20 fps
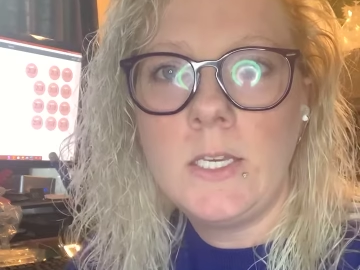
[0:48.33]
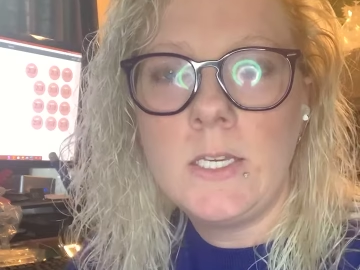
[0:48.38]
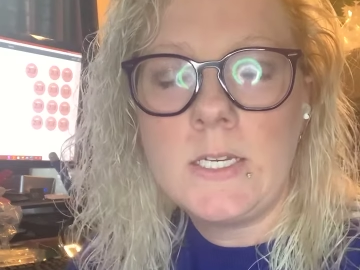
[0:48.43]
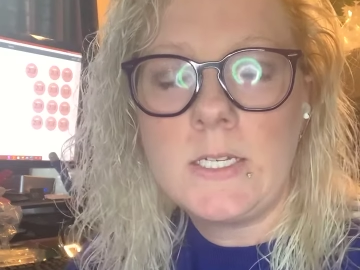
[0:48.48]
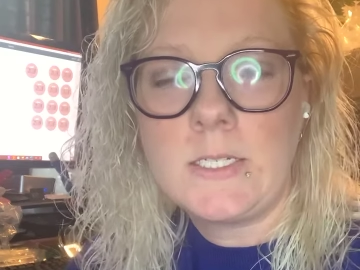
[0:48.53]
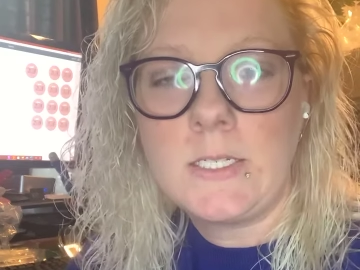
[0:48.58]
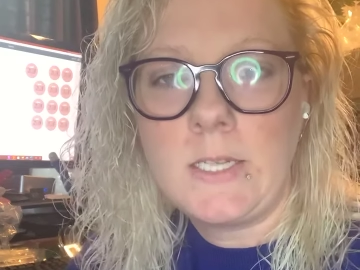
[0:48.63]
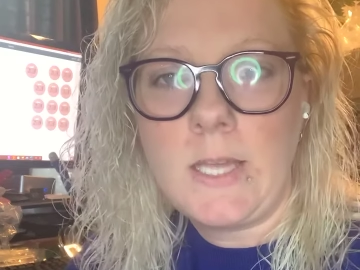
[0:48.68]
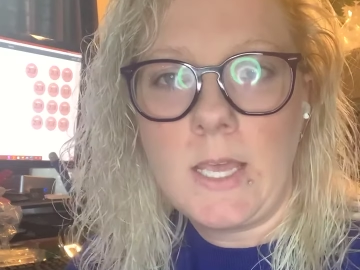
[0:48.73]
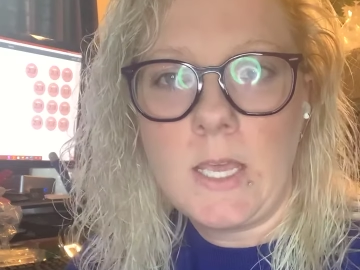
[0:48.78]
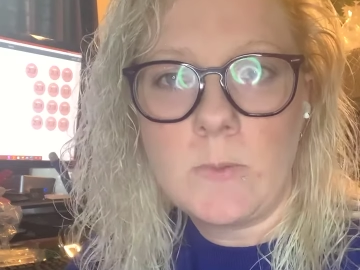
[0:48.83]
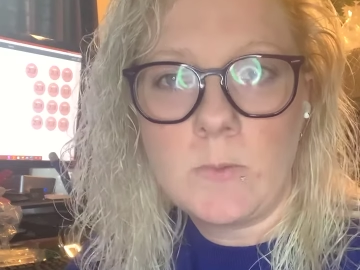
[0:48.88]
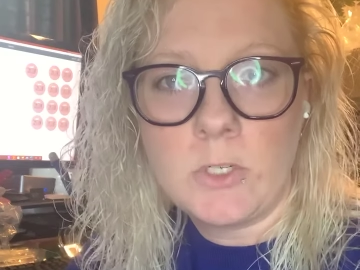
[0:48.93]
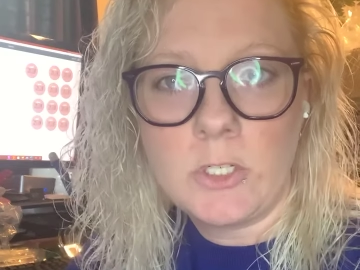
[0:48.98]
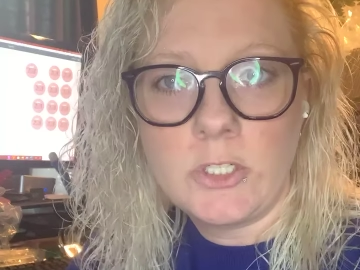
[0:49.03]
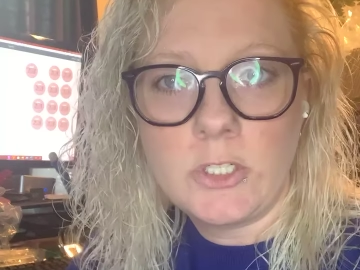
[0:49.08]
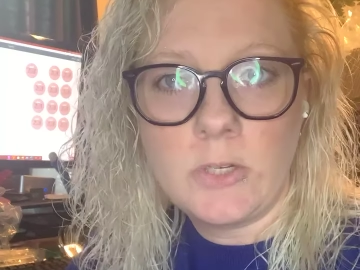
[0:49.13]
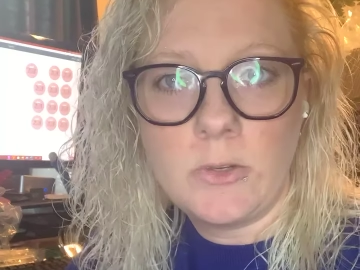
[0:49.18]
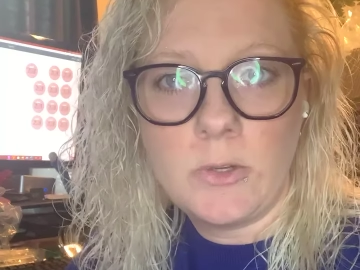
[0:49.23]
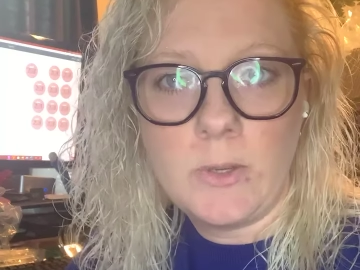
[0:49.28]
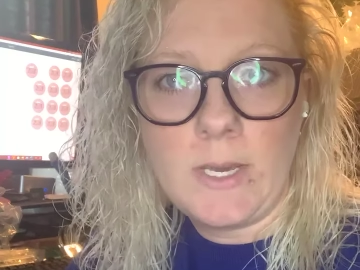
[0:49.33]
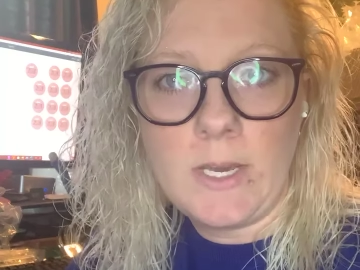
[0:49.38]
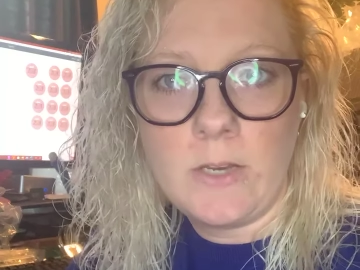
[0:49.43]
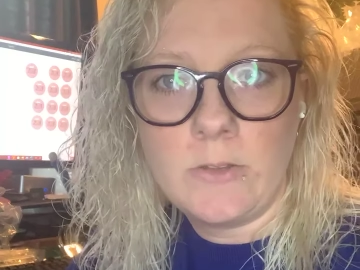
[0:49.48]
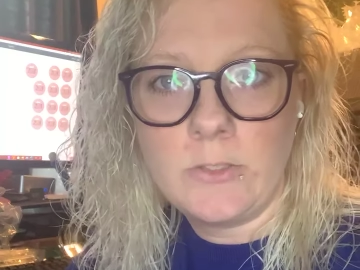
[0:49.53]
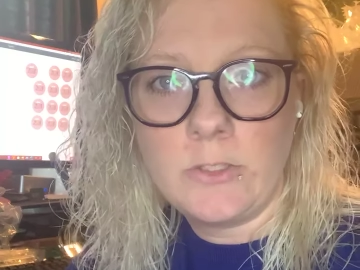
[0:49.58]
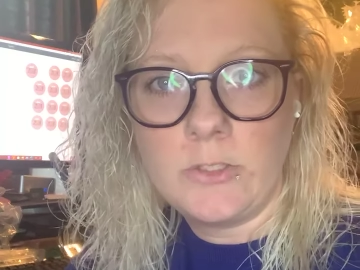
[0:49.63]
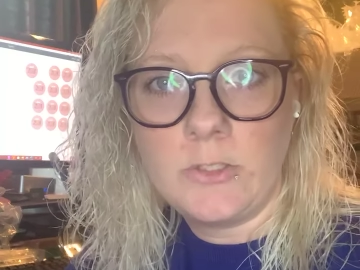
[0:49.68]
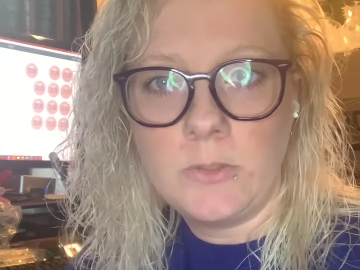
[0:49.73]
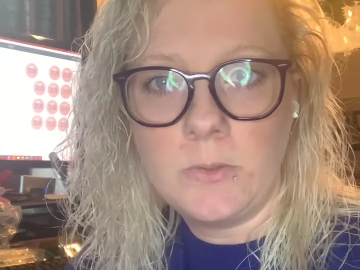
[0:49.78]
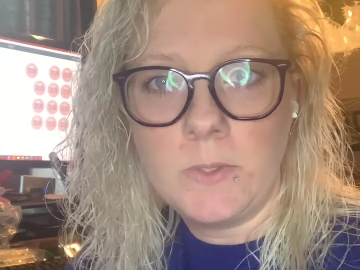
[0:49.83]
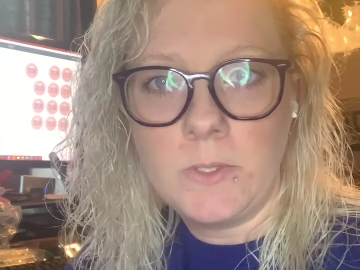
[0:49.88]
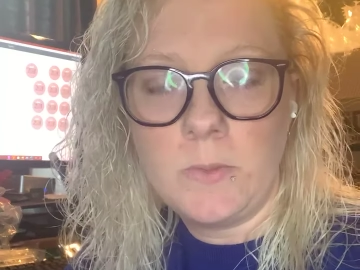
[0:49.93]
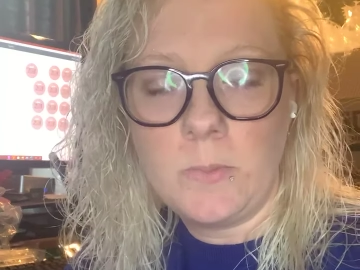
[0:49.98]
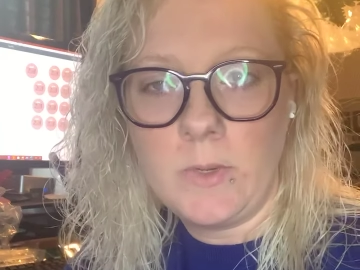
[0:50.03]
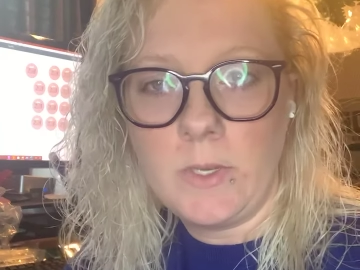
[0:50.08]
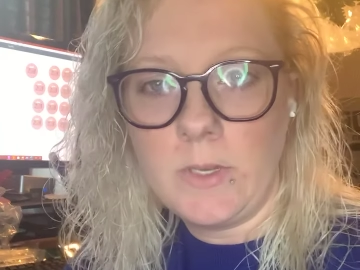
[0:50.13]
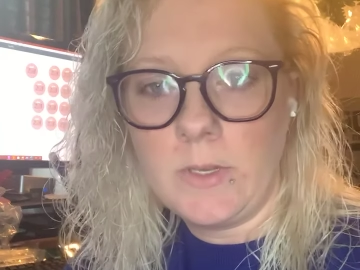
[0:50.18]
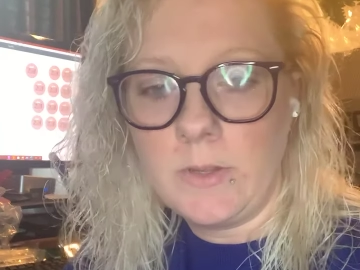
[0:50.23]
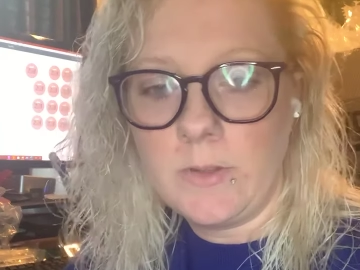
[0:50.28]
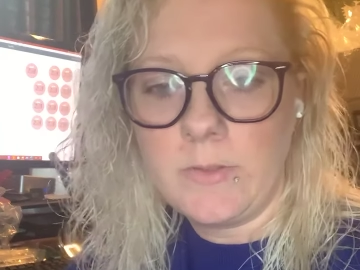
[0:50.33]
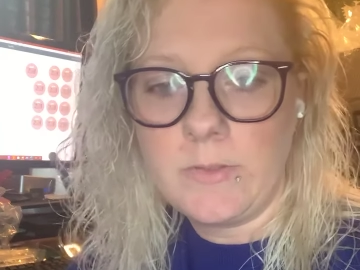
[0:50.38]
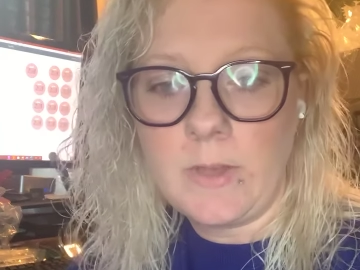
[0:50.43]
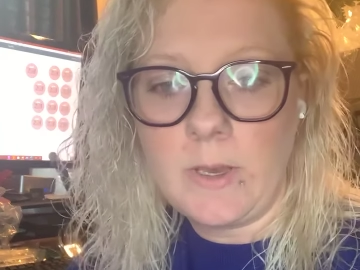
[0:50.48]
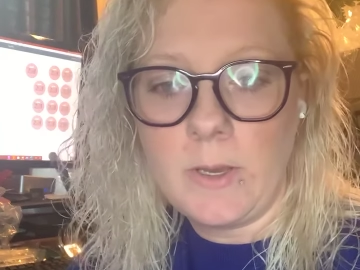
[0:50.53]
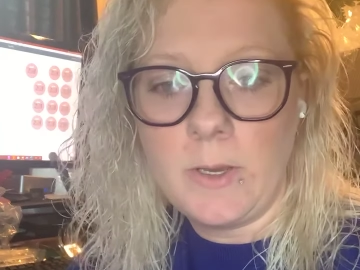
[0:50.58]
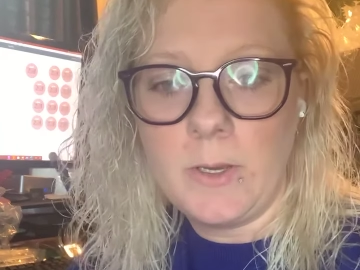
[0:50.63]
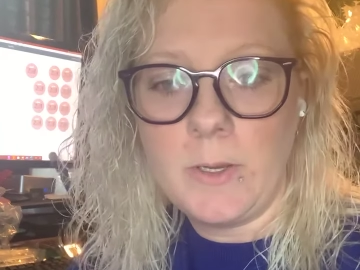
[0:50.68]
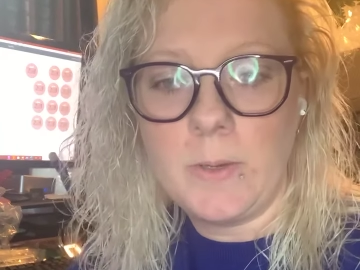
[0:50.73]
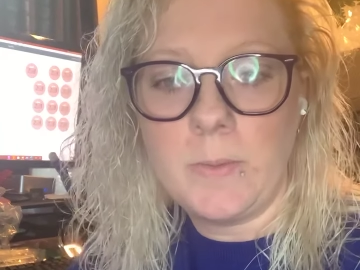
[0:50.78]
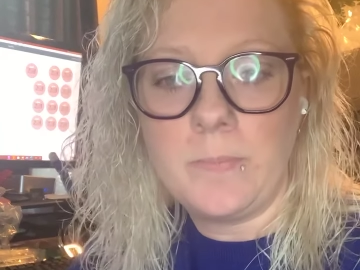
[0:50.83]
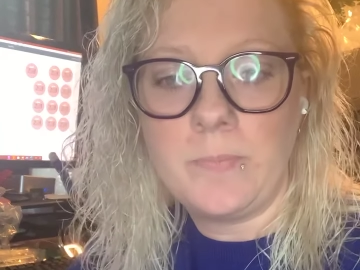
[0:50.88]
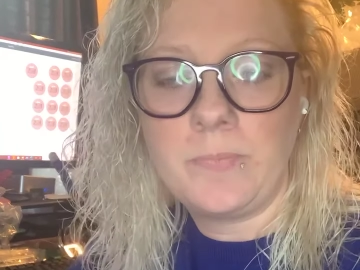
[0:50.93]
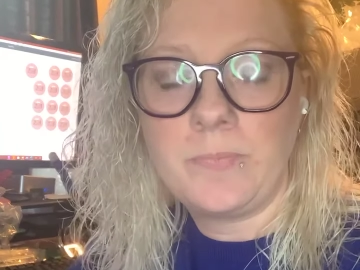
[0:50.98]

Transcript: and today I'm gonna show you how to do it with some